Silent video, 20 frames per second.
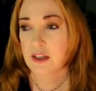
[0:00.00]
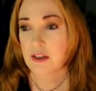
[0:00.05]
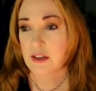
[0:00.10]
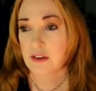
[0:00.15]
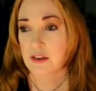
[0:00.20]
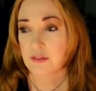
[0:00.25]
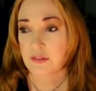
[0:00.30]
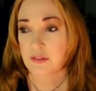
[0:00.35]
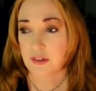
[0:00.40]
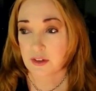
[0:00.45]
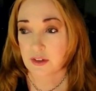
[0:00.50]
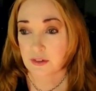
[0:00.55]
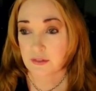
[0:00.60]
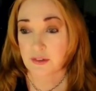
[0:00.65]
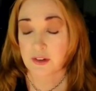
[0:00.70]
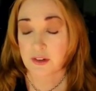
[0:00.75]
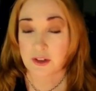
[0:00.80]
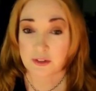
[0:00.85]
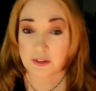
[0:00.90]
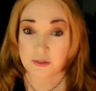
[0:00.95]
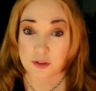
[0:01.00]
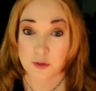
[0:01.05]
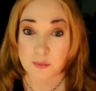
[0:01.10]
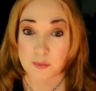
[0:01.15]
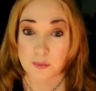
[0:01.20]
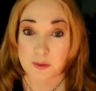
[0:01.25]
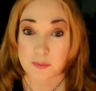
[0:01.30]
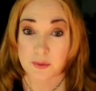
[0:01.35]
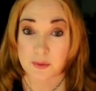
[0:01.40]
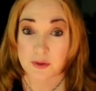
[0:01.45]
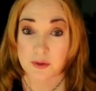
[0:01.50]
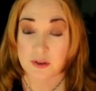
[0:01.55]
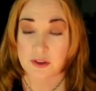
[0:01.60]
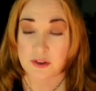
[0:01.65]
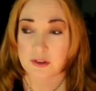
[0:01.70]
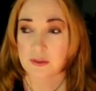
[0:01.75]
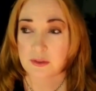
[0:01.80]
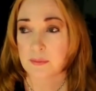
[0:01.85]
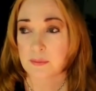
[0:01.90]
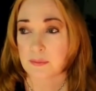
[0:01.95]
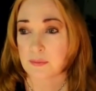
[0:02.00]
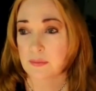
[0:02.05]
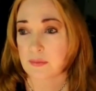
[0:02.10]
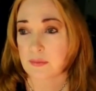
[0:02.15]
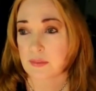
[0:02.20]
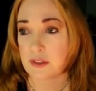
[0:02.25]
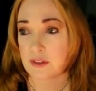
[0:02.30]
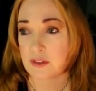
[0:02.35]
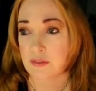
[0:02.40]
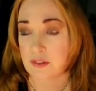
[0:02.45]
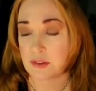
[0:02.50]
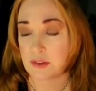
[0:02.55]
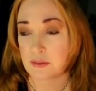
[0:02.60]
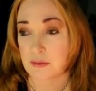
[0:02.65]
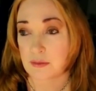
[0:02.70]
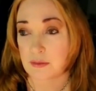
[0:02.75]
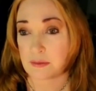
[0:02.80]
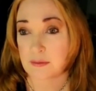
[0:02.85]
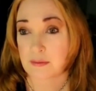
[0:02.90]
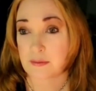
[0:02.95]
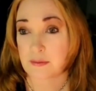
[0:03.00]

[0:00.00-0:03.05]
very, very few people, even